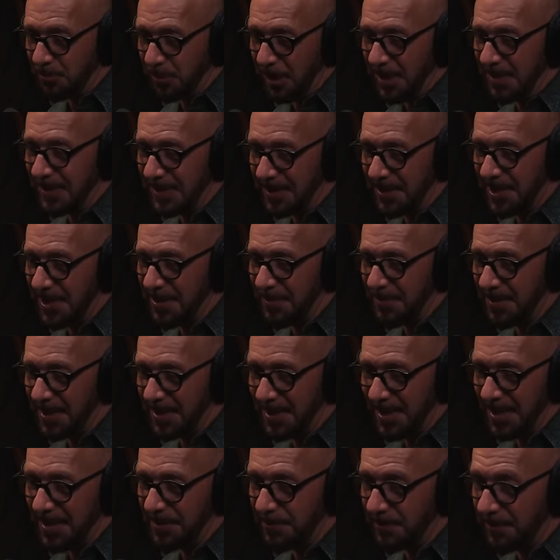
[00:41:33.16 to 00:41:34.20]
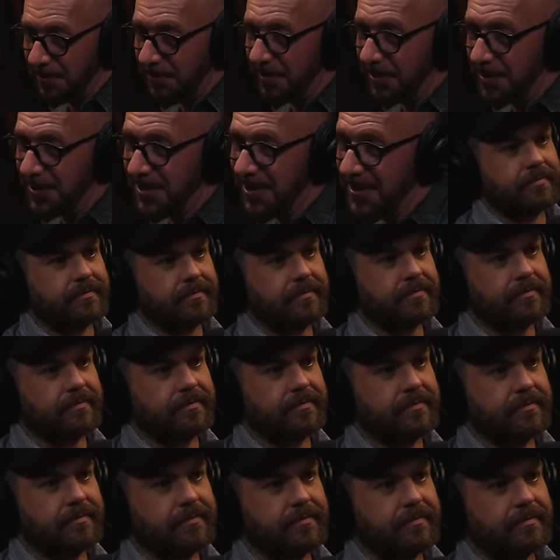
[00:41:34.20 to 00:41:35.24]
press on them and they revert.
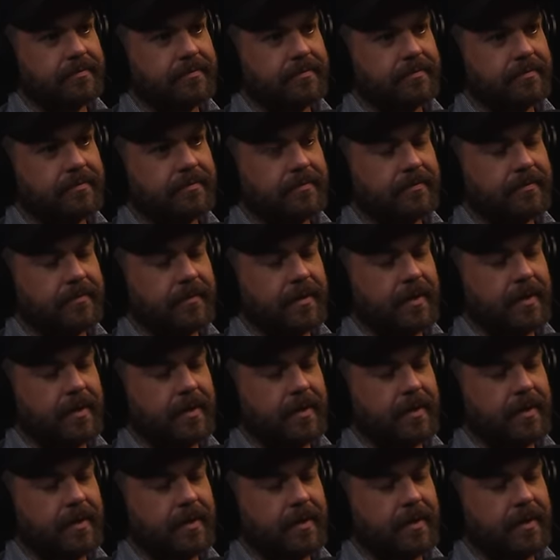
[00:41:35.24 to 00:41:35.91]
Mm-hmm. So if we